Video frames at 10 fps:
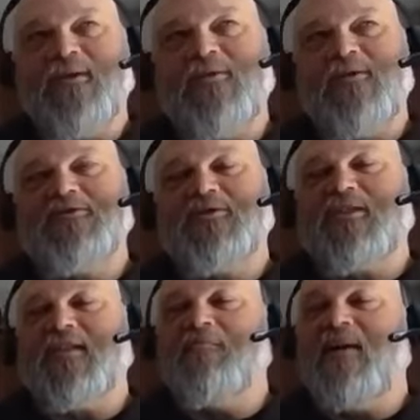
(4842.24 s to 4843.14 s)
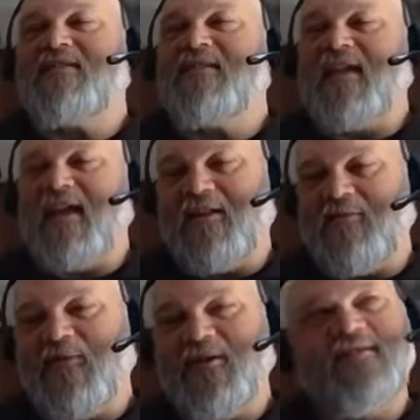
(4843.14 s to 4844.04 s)
well, those are the
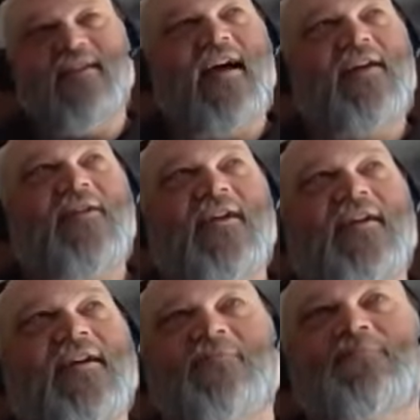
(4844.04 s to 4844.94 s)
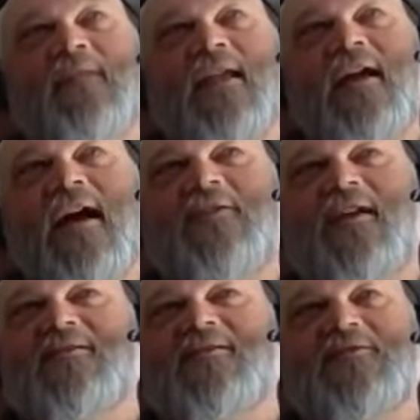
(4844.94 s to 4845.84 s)
domesticated ones. I think um, I
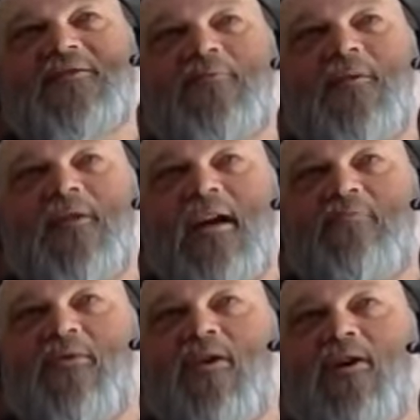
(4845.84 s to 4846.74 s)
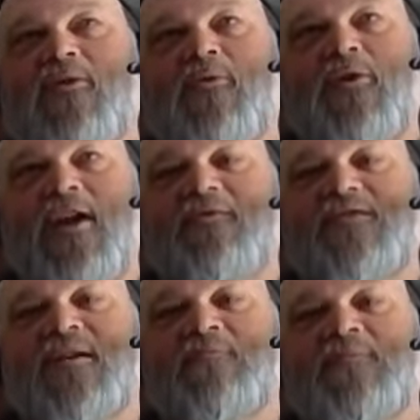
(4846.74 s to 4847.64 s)
think I saw somewhere like pronghorn have
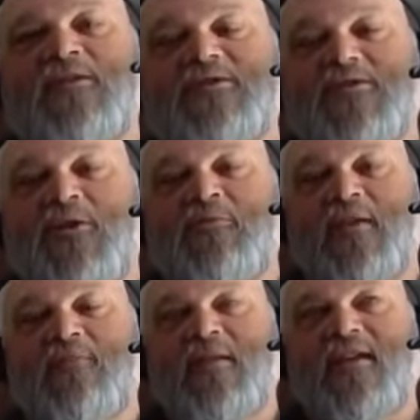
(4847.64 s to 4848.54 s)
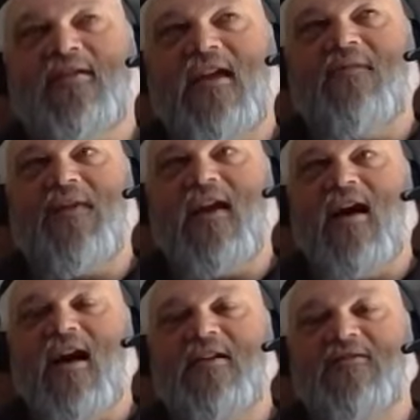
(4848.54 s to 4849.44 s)
something stupid because they have the
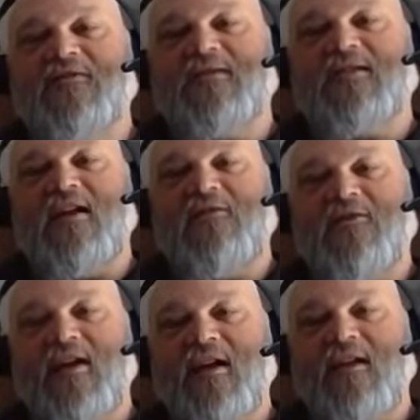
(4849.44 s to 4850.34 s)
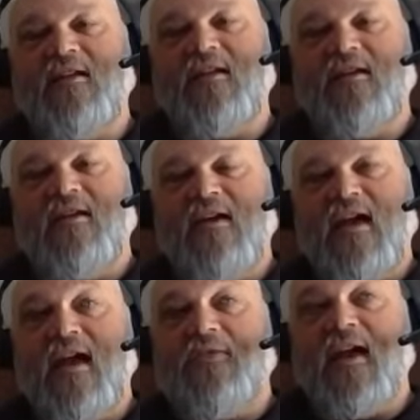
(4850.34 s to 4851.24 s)
eyes on the side of their head.
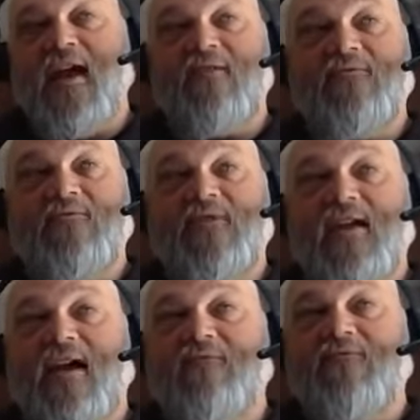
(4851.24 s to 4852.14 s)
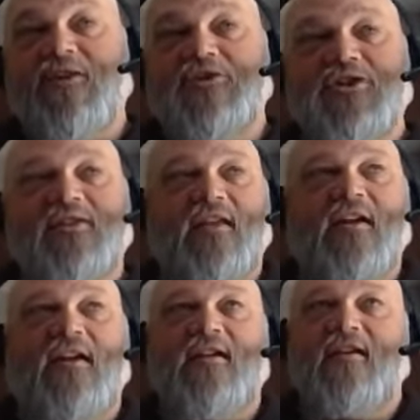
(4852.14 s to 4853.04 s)
Mm-hmm. And they have they have vision
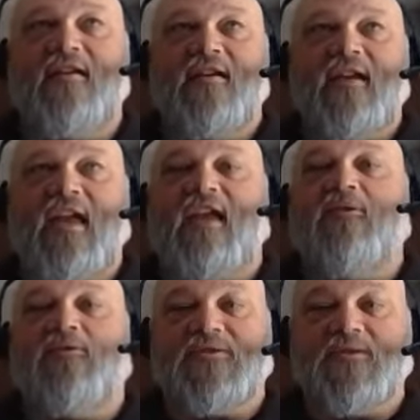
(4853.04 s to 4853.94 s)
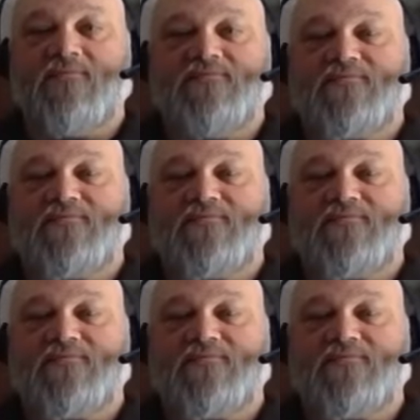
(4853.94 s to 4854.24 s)
like eagles,